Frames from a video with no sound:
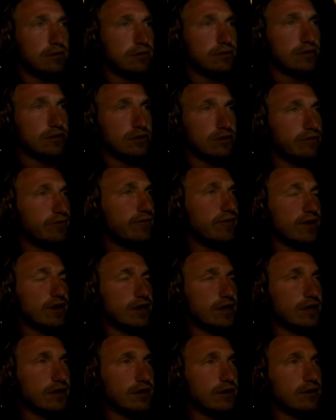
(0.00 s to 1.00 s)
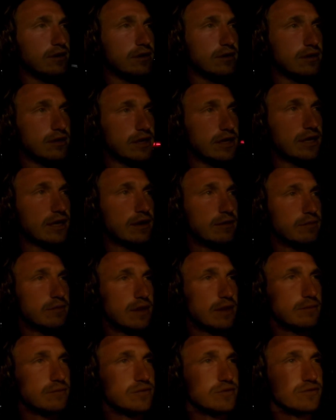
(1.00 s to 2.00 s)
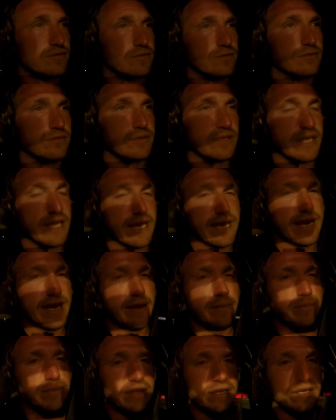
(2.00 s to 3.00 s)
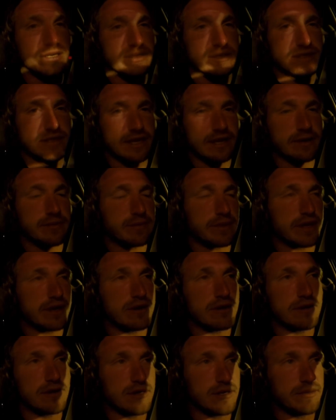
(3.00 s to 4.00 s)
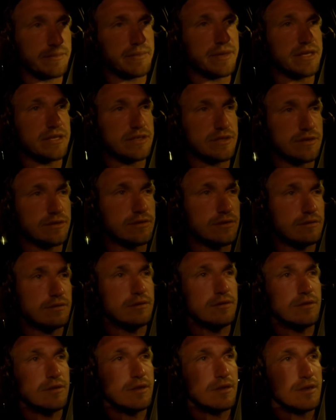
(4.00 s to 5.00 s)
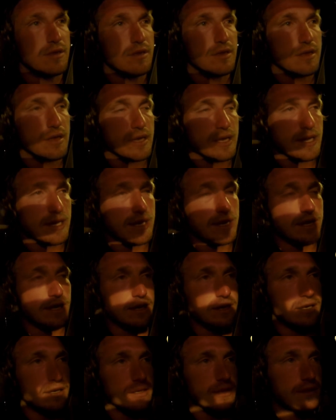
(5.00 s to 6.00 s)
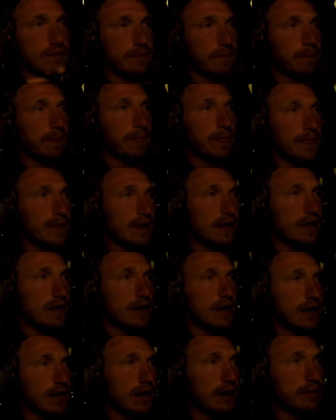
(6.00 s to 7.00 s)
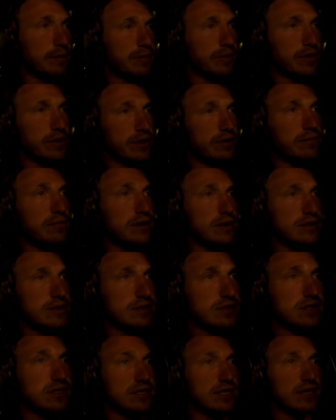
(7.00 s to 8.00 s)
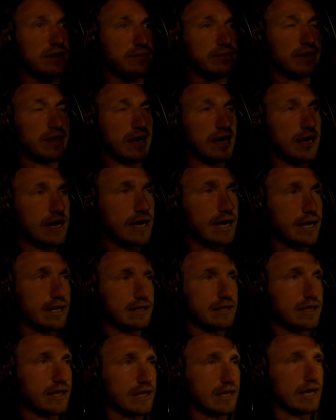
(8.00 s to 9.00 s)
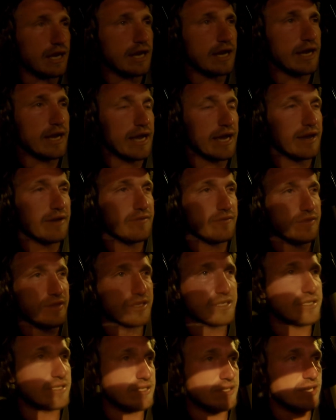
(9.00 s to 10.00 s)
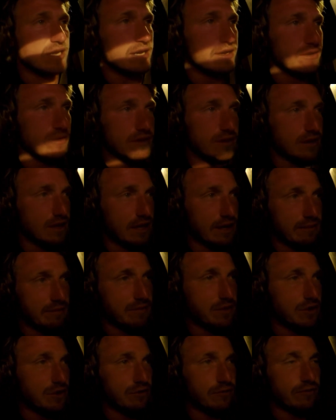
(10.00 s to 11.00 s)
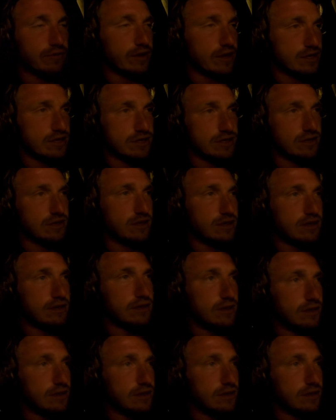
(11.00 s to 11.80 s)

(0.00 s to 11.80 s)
so fucking good. Like, I'm truly happy inside of my heart and my soul. And I'm pretty much the same guy. Like, I have this, I'm no richer.